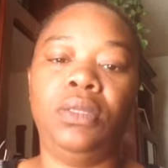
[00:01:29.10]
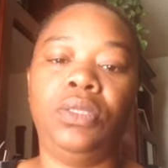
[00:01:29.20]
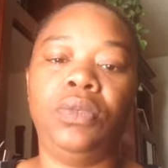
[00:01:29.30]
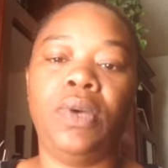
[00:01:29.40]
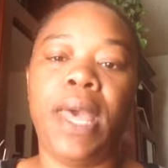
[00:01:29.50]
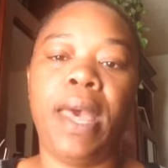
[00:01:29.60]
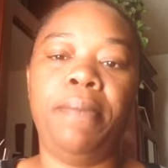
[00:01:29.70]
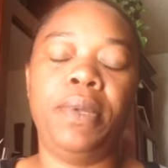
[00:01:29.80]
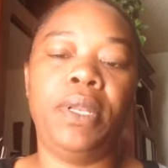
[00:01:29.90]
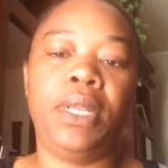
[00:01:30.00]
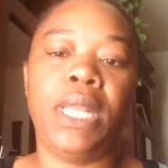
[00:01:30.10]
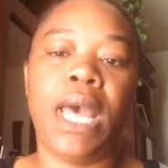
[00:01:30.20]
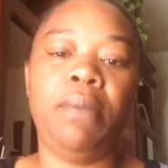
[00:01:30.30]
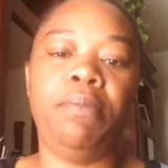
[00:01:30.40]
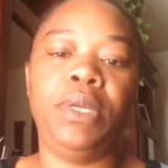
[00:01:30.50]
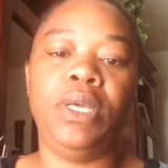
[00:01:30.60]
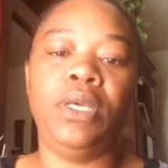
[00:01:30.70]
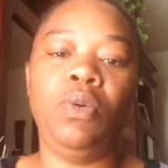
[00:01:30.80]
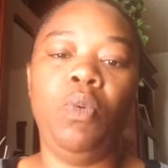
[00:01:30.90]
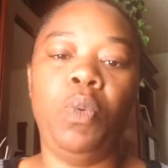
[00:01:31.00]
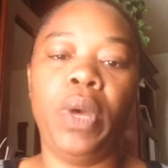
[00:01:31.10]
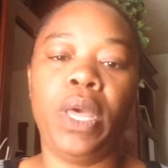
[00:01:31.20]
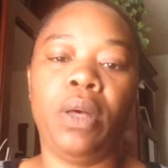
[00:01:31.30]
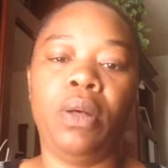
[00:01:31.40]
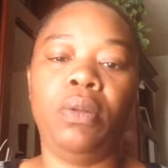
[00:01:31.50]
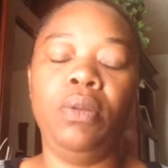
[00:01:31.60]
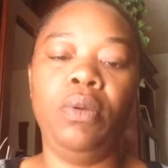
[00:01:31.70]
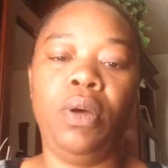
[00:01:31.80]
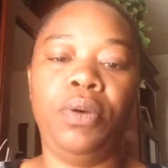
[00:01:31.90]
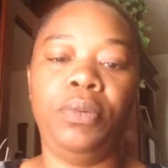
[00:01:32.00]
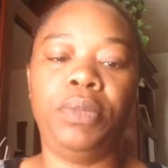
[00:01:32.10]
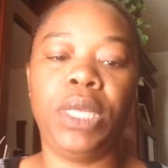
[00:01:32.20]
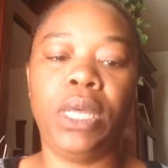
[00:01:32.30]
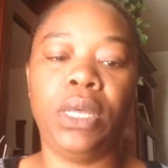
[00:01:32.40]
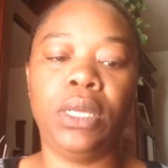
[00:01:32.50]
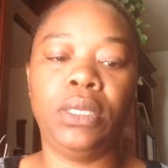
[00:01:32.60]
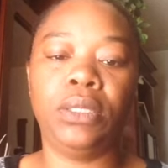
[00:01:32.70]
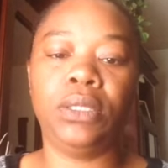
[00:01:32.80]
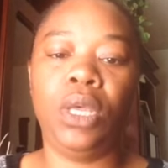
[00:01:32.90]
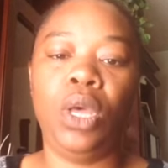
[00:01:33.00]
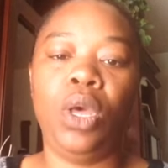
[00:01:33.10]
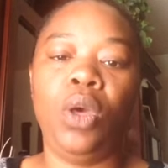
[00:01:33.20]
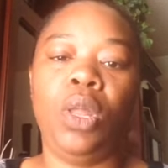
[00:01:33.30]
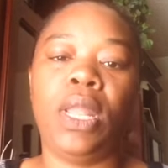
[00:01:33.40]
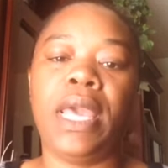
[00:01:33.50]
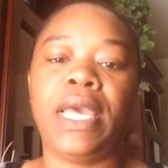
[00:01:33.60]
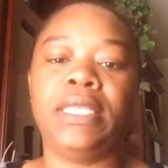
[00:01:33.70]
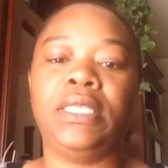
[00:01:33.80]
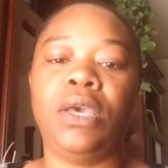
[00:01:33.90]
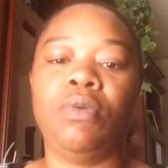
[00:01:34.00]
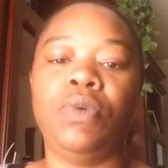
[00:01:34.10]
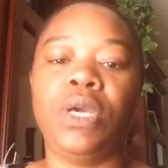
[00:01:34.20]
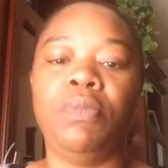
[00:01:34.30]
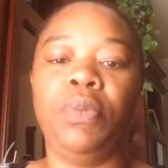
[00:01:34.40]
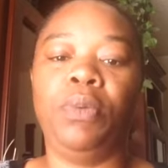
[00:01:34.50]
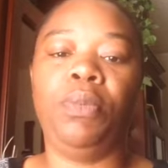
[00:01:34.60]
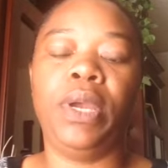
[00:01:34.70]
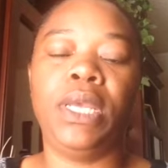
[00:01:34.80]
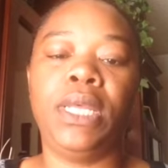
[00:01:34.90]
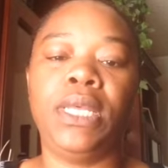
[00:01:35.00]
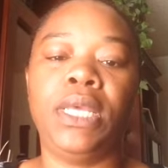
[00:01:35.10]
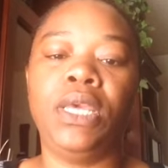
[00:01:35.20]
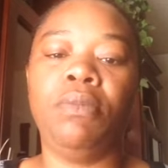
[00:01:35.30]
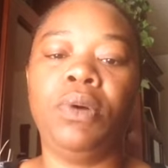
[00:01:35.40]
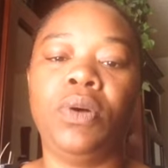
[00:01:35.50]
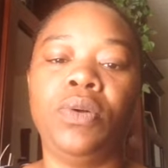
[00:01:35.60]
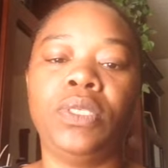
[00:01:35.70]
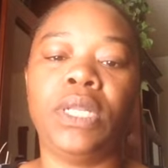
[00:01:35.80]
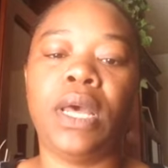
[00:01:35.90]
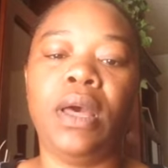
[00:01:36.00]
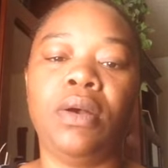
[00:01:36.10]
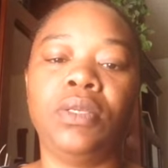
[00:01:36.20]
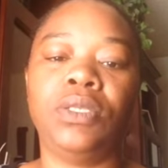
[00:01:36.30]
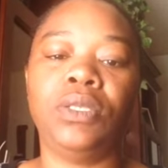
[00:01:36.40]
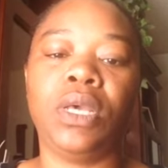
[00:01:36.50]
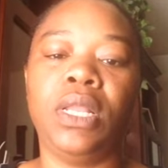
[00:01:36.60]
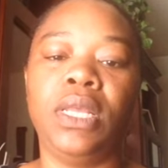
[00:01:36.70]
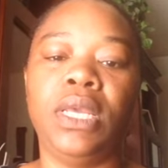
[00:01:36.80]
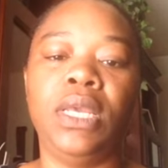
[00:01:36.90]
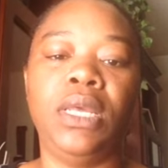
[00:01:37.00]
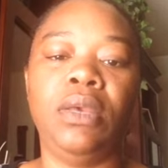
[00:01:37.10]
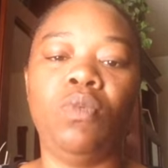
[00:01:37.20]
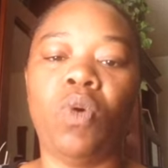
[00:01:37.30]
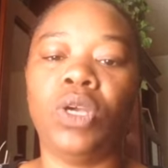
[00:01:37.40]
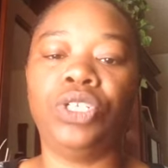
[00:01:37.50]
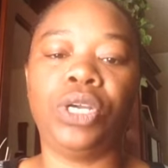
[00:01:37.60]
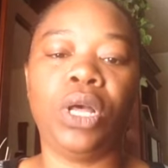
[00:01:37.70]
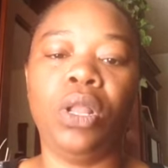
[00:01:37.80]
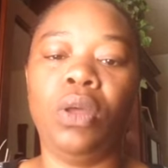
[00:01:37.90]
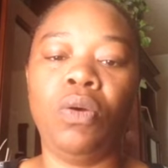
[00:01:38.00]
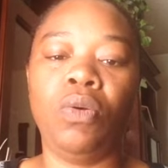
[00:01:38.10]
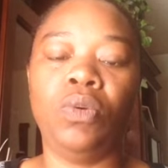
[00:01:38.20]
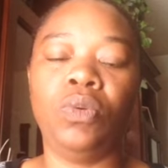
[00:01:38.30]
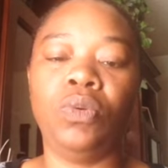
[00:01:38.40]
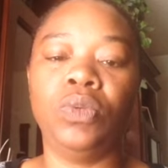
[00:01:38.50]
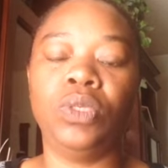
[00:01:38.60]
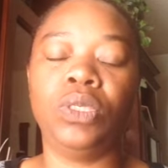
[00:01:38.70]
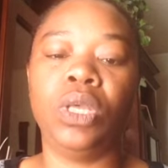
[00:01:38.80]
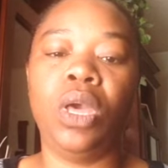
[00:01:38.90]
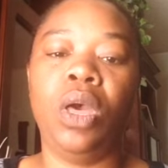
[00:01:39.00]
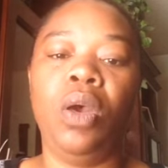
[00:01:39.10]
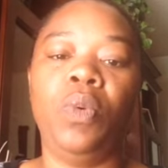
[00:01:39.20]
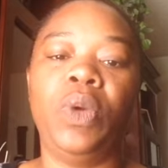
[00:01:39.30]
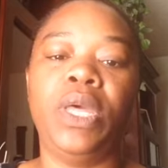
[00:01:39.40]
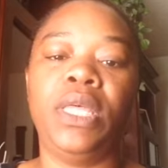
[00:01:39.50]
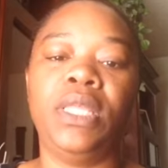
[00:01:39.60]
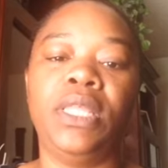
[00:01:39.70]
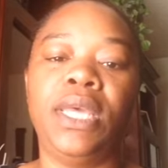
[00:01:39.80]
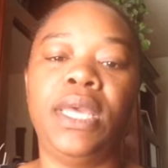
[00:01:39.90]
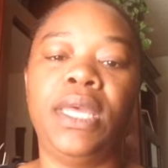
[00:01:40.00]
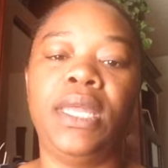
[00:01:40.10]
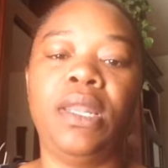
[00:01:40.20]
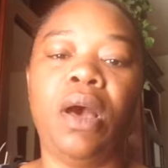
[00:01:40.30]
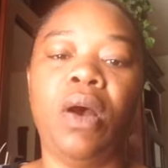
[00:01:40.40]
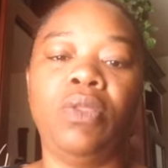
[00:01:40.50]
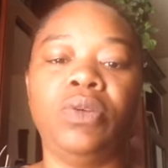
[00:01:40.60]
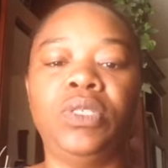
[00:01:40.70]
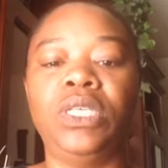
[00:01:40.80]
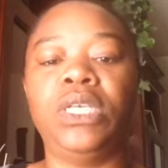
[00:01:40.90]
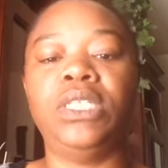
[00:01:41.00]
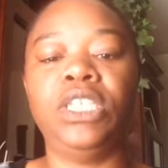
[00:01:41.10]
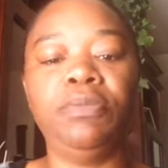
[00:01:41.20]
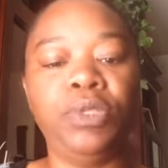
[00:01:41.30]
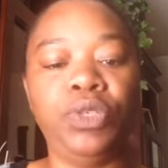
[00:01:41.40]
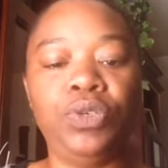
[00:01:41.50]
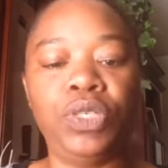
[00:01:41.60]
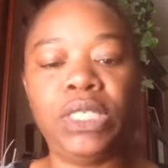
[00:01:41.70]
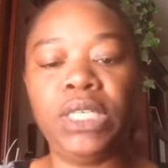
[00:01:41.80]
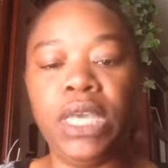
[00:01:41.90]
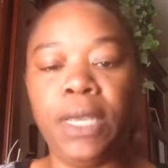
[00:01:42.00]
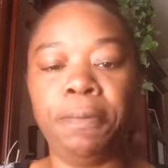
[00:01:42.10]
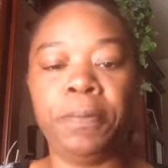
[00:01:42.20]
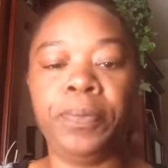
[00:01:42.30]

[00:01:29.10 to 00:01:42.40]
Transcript: to happen and not be well um, because like I said, we're bringing in chemicals in our house to clean, wash our clothes with, and all those things seep through your skin.